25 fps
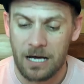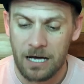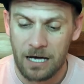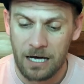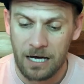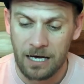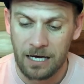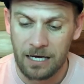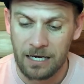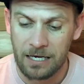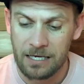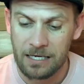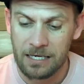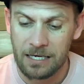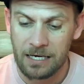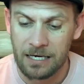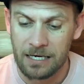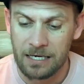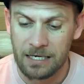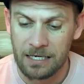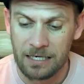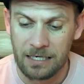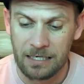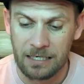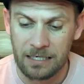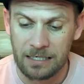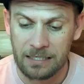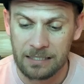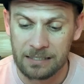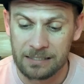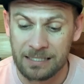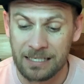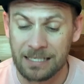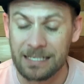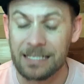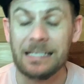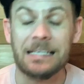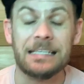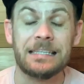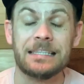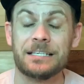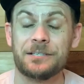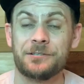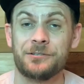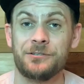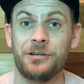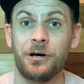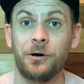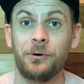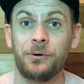I got to eat
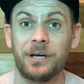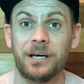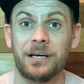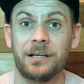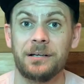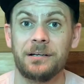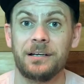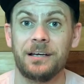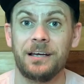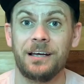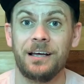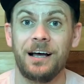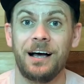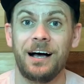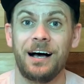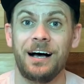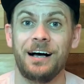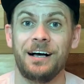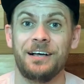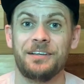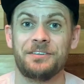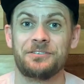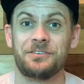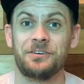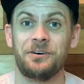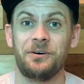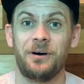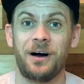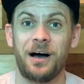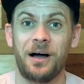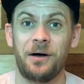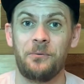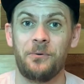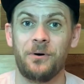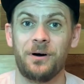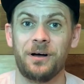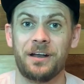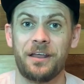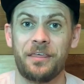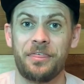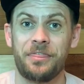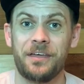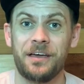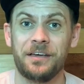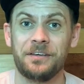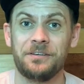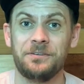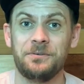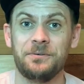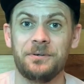this donut. So I want to
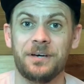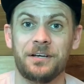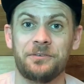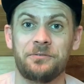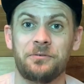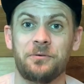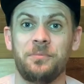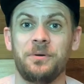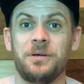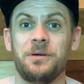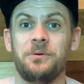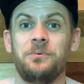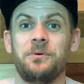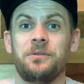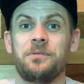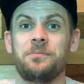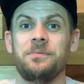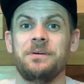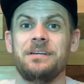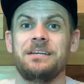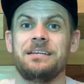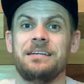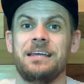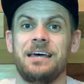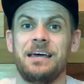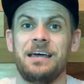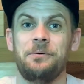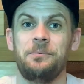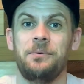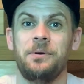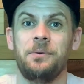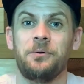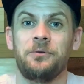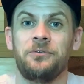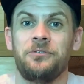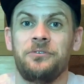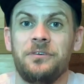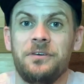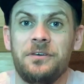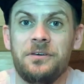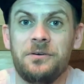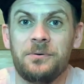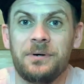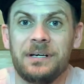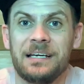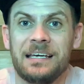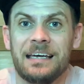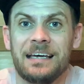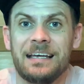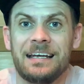thank you guys for being with me today. We will see you
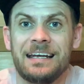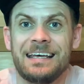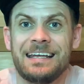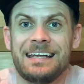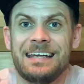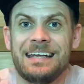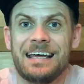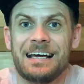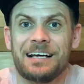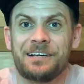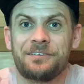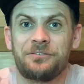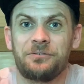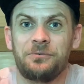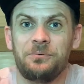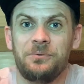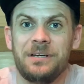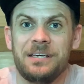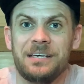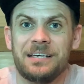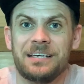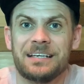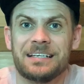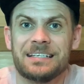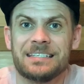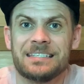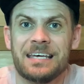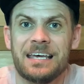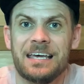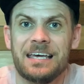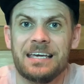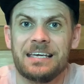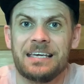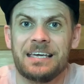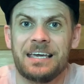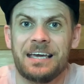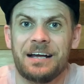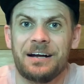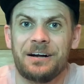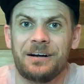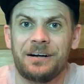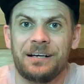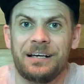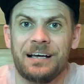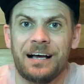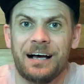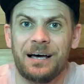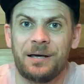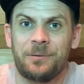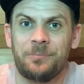again next week. Take care.
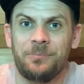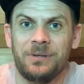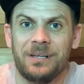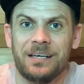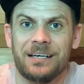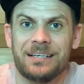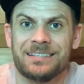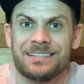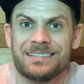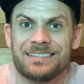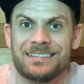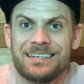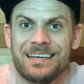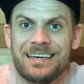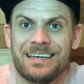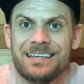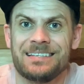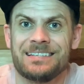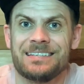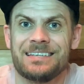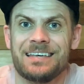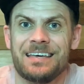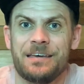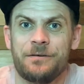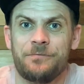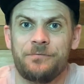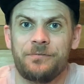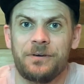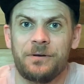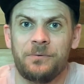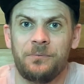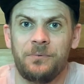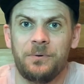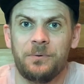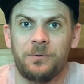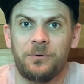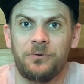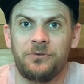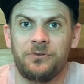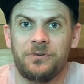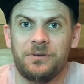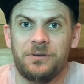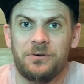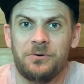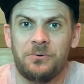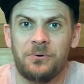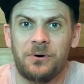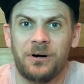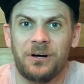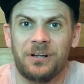God bless. Stay safe. And we will see
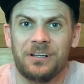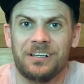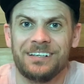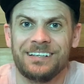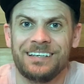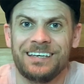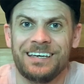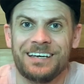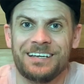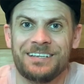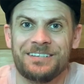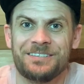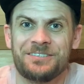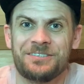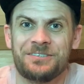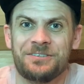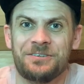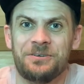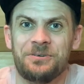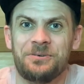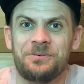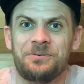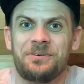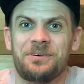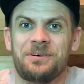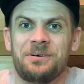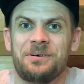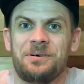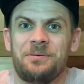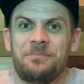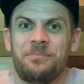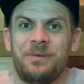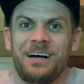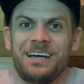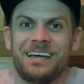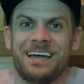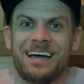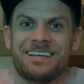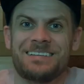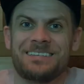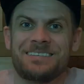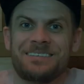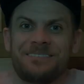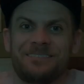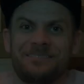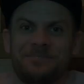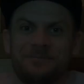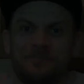you all again soon. Bye, guys.